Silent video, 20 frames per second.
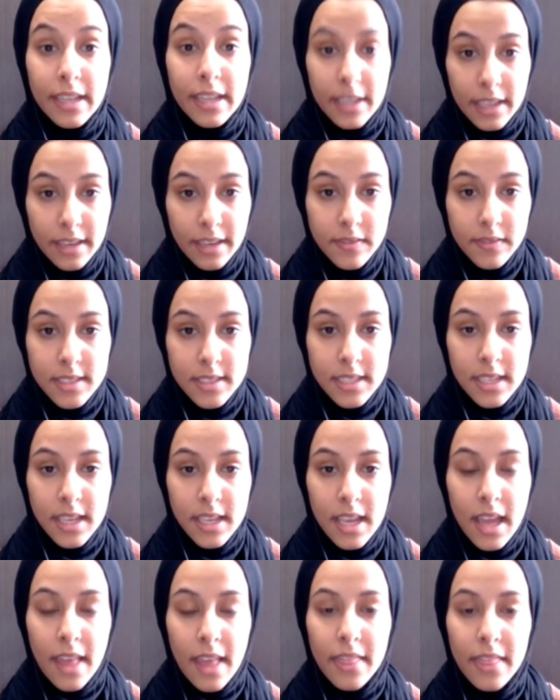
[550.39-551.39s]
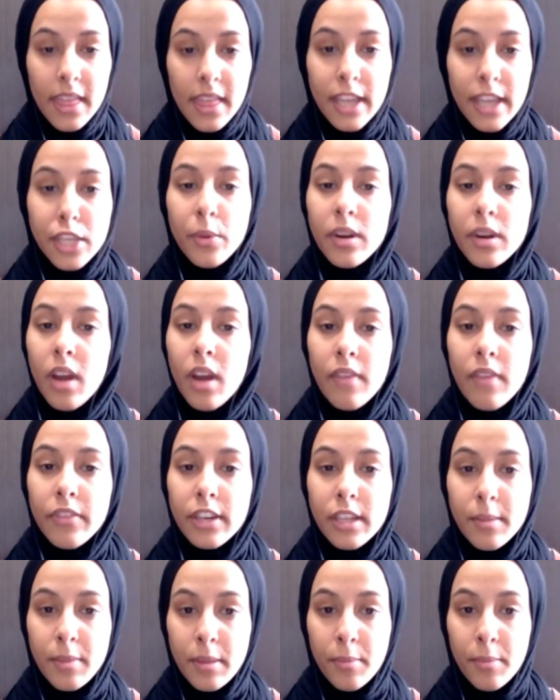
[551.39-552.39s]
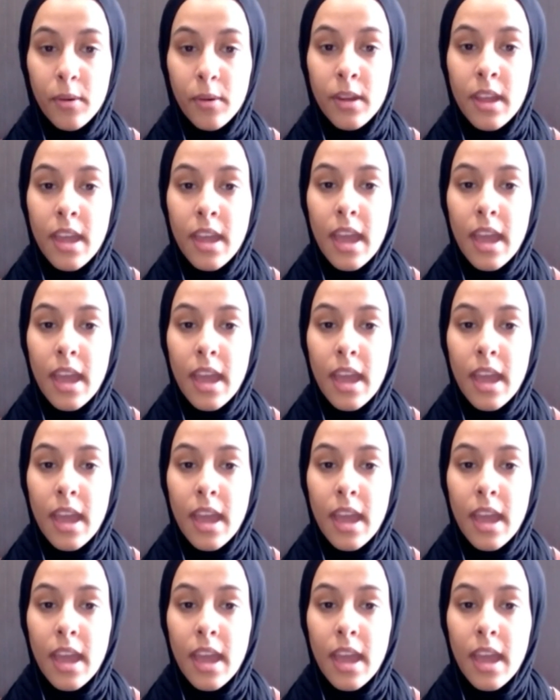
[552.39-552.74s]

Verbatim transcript: gifts that you can offer to people.